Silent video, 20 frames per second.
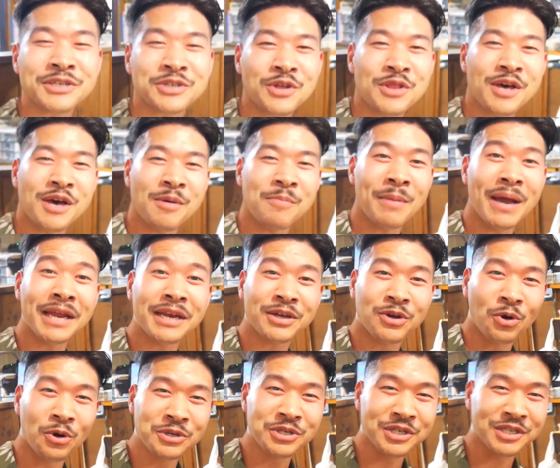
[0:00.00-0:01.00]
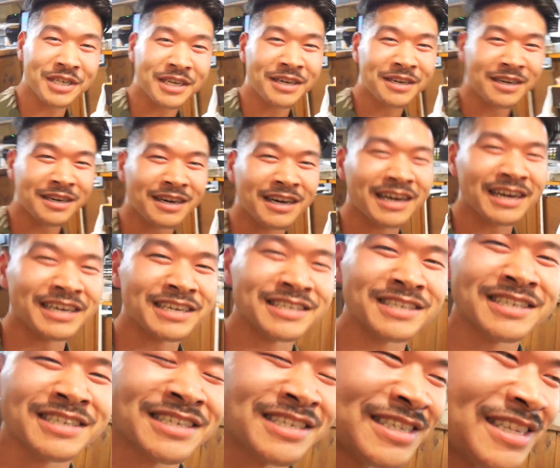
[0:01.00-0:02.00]
So the main course is here,
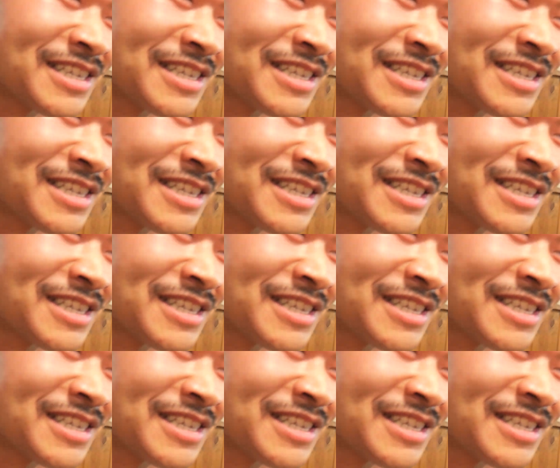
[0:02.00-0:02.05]
guys.